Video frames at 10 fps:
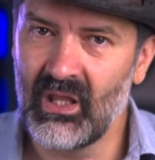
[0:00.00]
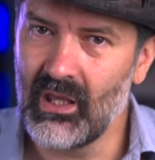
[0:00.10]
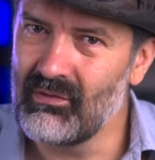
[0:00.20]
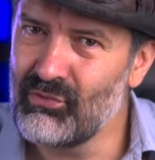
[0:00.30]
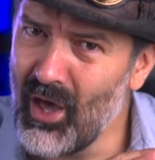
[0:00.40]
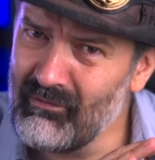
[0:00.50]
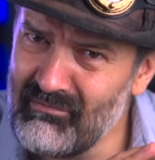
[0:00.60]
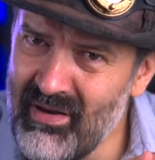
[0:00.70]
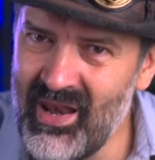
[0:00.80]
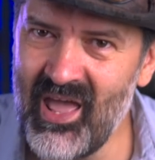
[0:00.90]
If you have
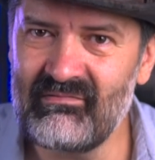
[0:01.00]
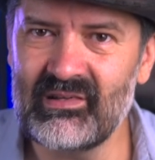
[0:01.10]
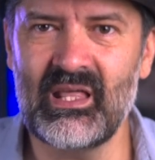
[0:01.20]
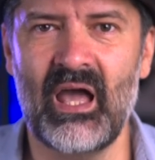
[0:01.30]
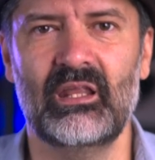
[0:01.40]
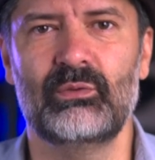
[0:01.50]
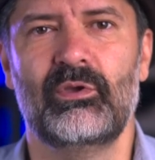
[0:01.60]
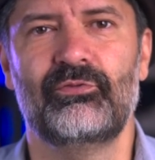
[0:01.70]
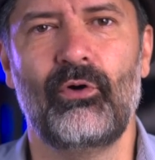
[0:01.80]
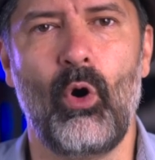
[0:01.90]
never done it
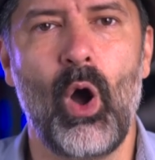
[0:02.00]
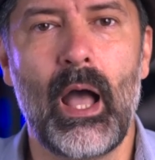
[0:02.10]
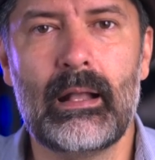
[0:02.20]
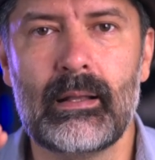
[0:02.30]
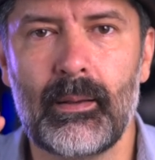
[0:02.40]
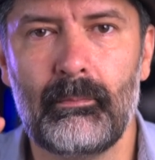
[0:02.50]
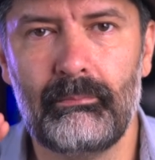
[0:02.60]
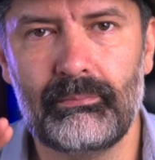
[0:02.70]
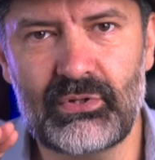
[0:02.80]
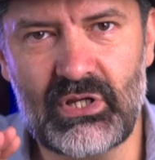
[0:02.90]
before,
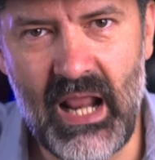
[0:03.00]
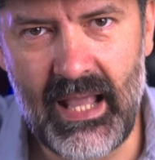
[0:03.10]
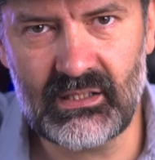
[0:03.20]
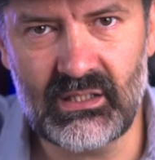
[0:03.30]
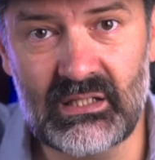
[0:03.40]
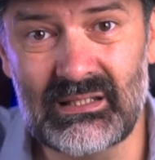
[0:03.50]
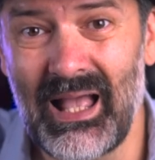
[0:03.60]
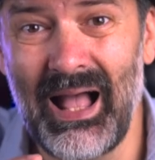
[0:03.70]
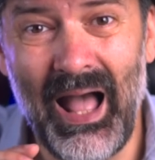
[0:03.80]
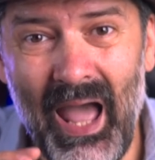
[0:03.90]
practice
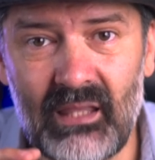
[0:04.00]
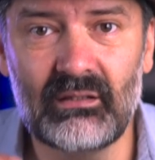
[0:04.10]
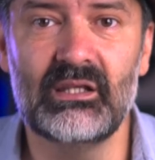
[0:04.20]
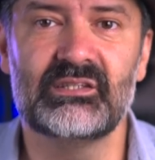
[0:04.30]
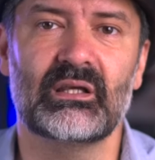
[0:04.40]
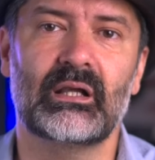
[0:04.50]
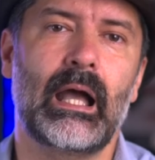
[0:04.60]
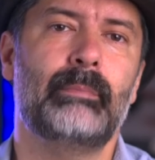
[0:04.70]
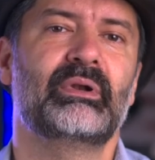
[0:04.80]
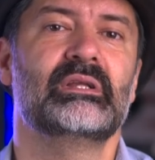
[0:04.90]
at least a
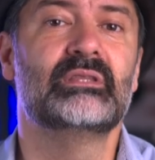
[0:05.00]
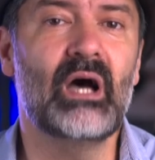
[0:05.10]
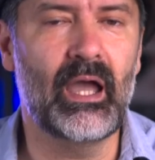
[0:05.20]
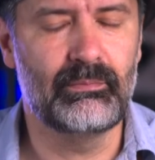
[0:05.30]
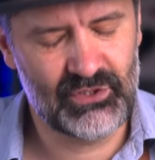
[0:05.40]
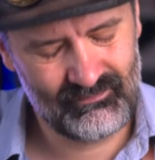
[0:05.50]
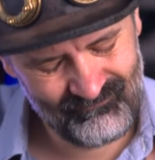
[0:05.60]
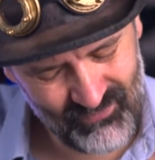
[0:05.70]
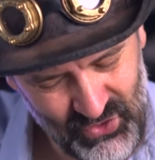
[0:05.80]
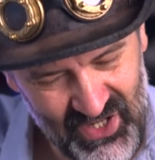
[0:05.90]
couple of times.
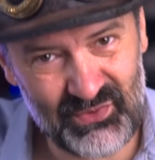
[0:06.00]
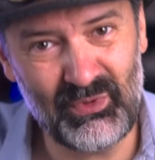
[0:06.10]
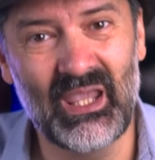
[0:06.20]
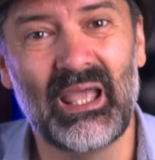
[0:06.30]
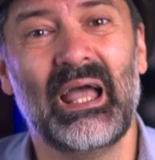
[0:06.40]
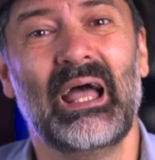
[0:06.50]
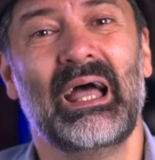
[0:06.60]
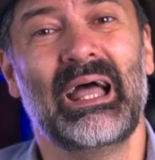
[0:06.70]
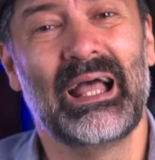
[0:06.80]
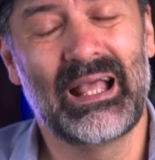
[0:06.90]
Trust me,
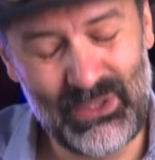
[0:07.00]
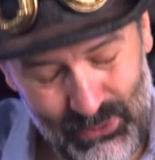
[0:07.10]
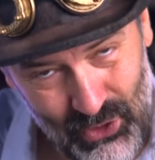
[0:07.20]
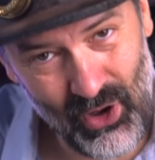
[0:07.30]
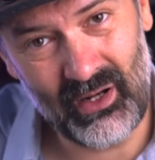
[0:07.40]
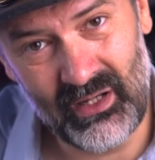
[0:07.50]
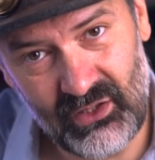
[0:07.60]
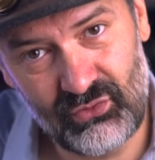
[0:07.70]
you're gonna need